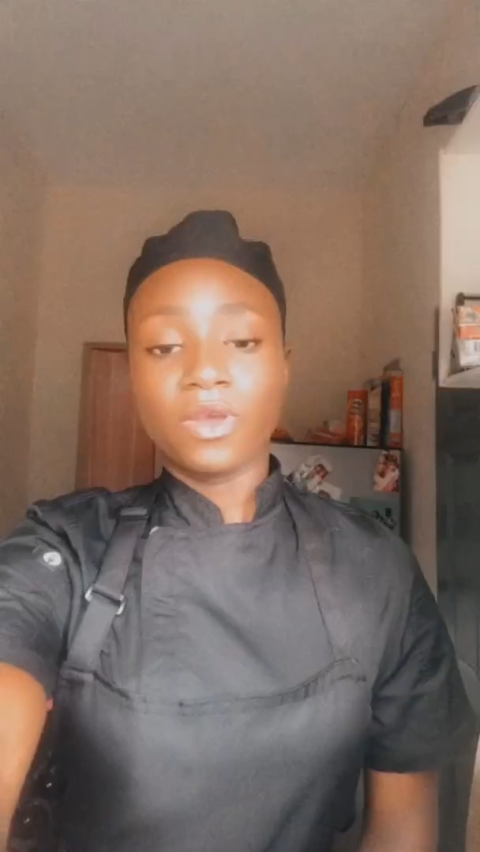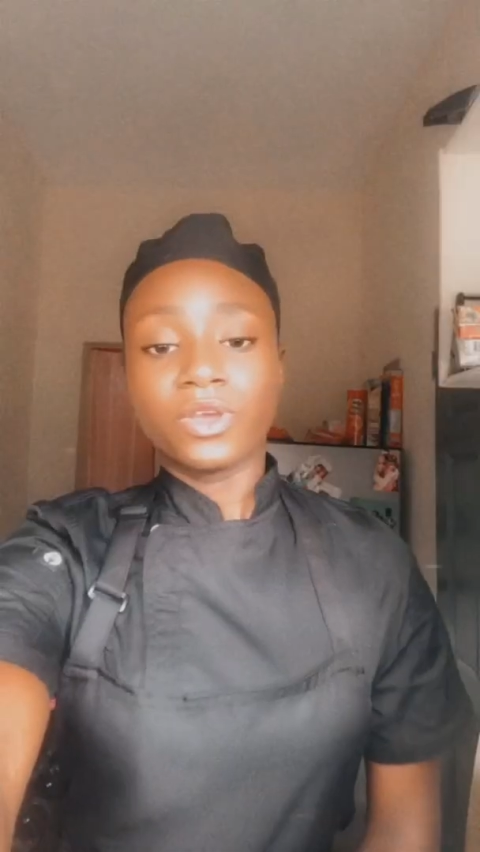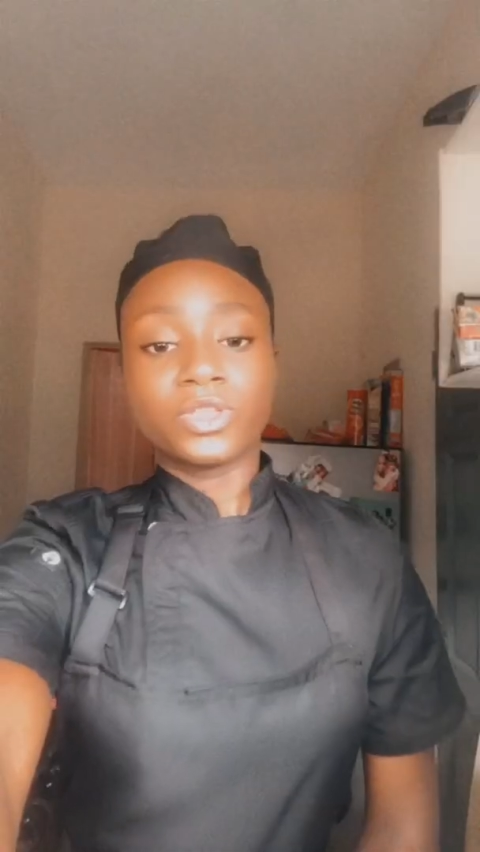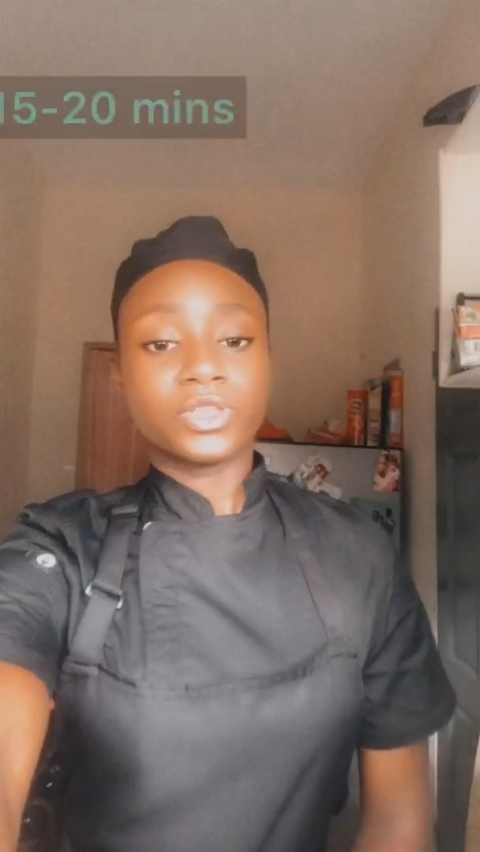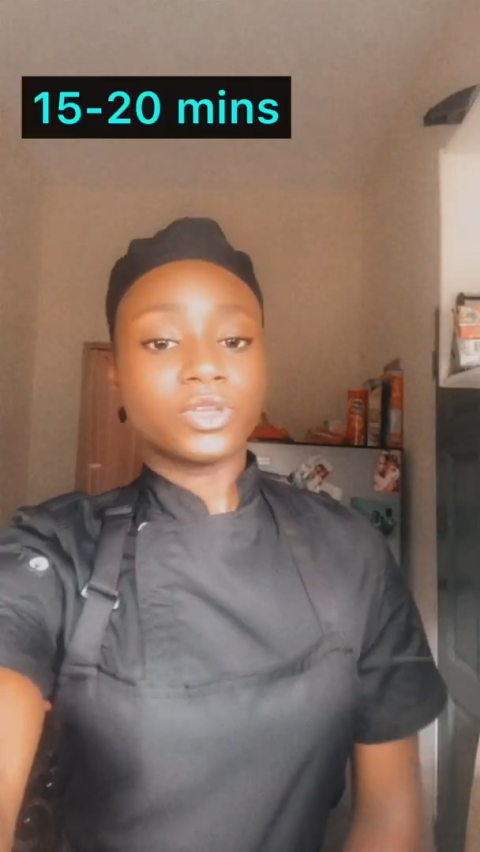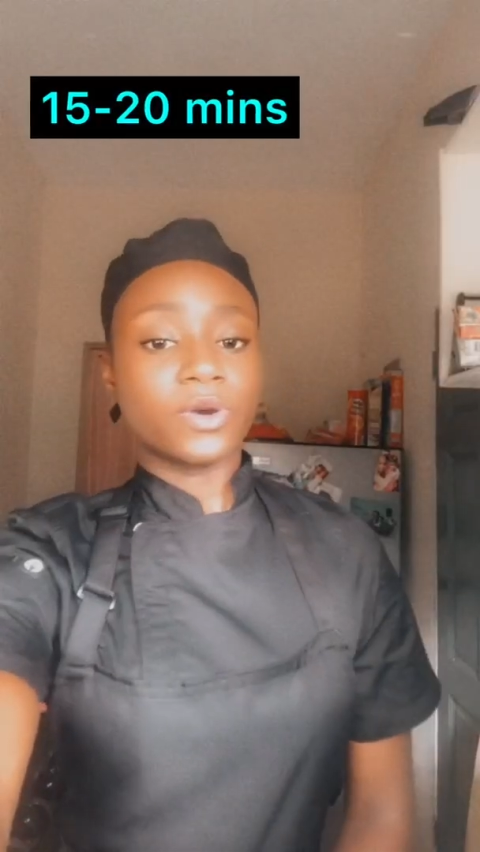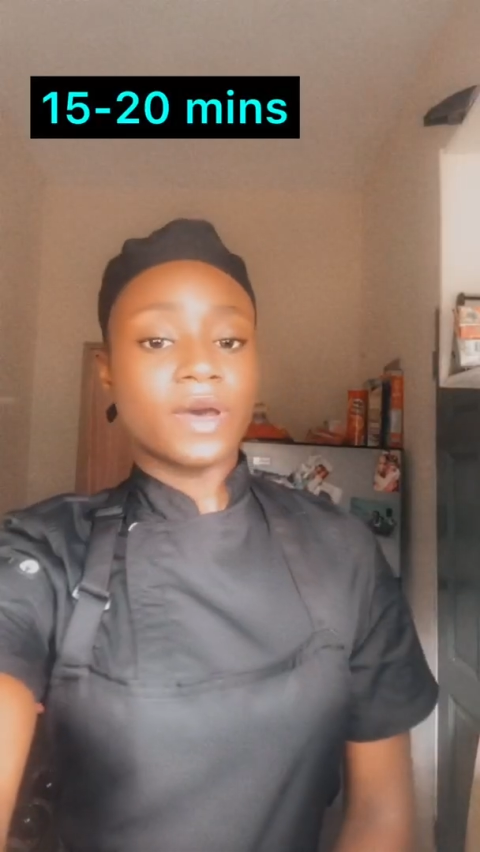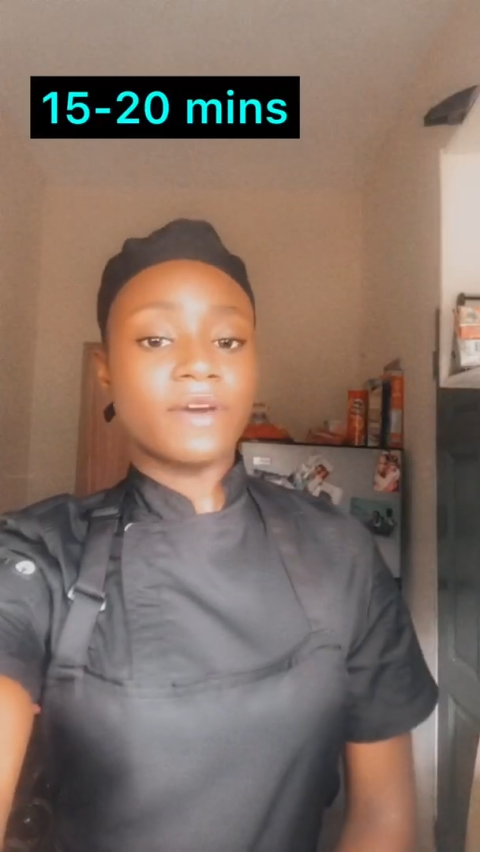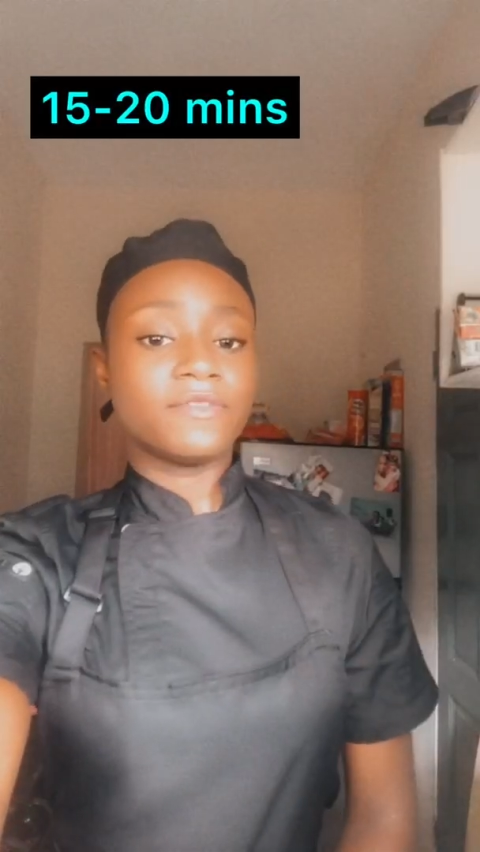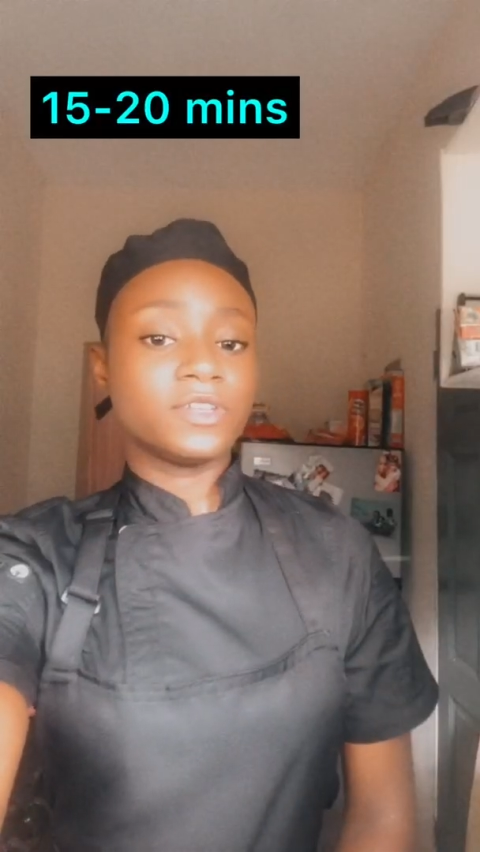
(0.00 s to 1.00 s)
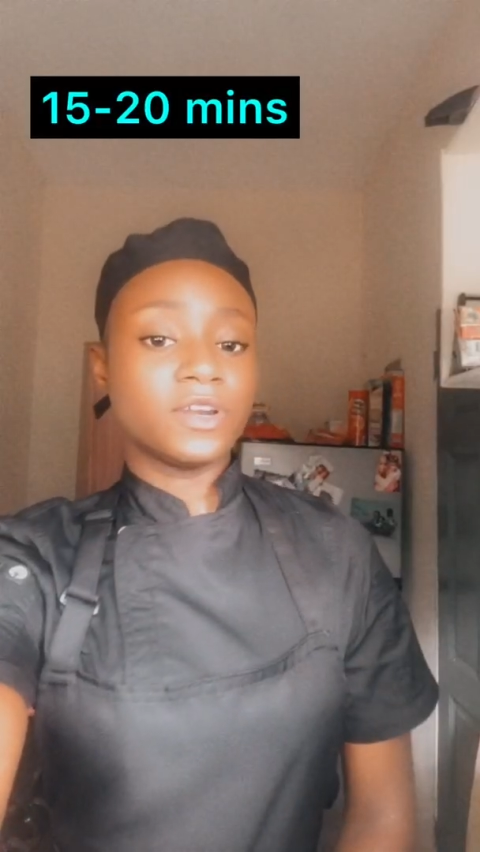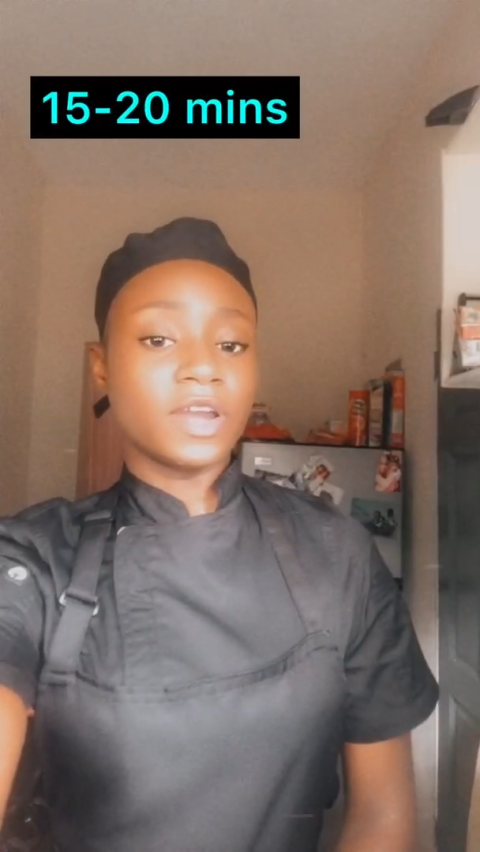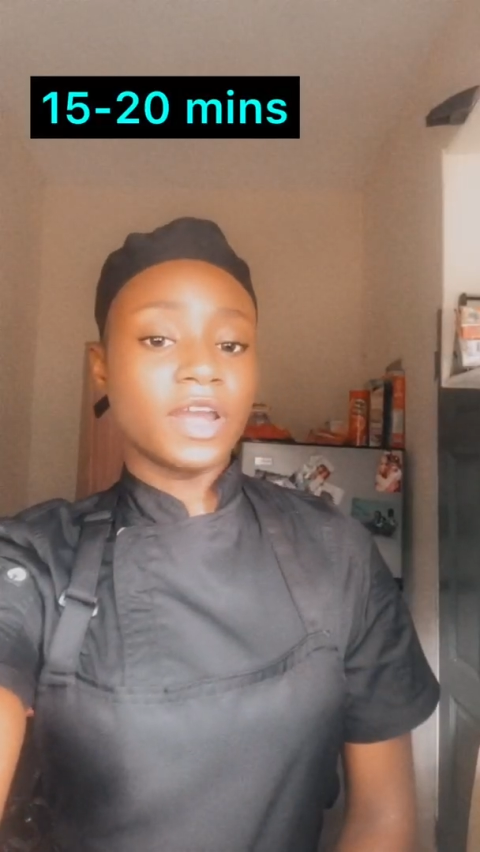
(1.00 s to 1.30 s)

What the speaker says: So after I